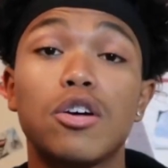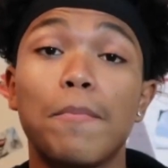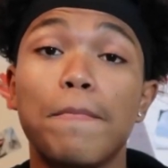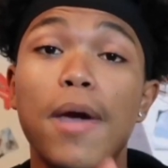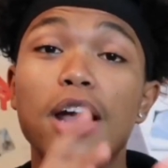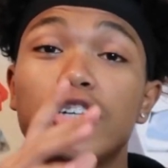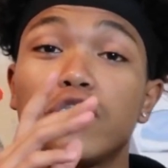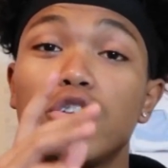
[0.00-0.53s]
So
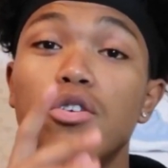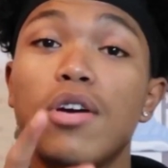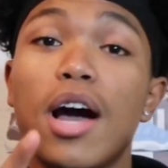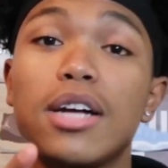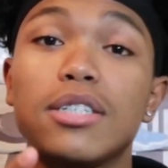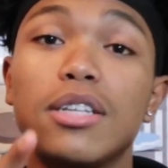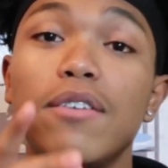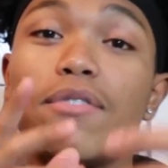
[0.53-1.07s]
make sure you
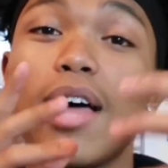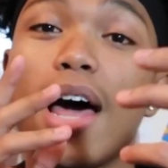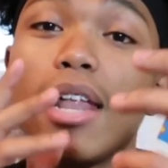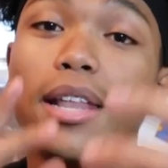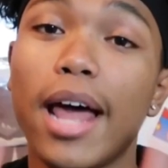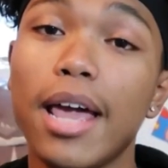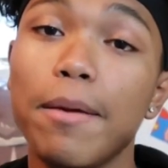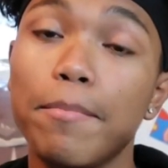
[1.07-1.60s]
guys leave
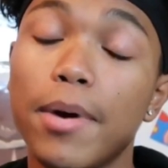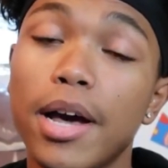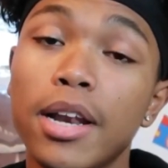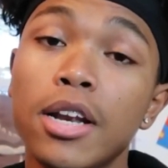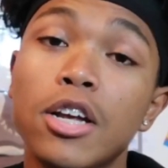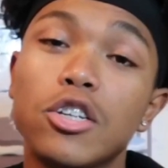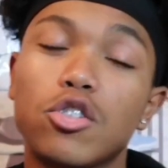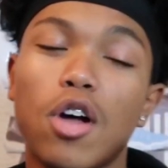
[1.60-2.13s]
that like
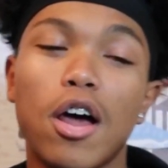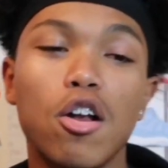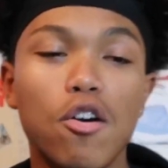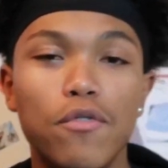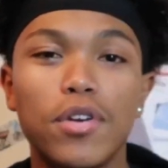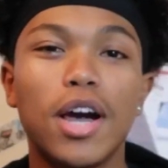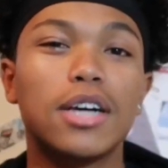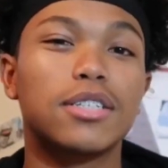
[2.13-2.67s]
button so I
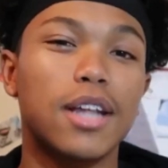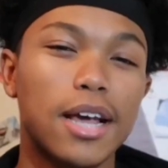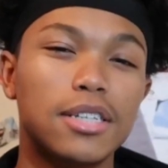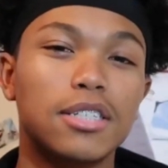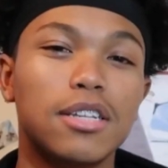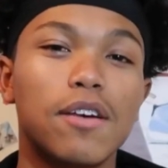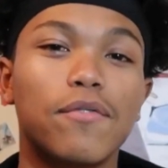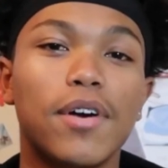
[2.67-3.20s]
know if you guys
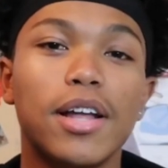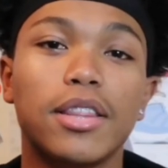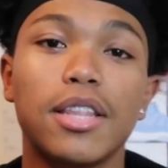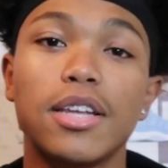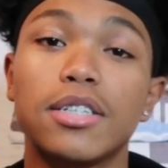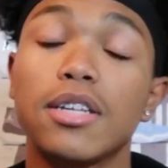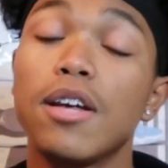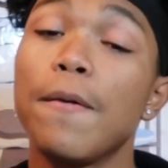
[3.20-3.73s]
like stuff like
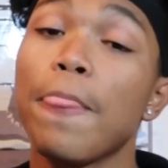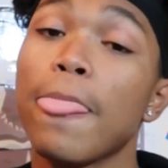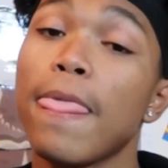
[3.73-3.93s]
this.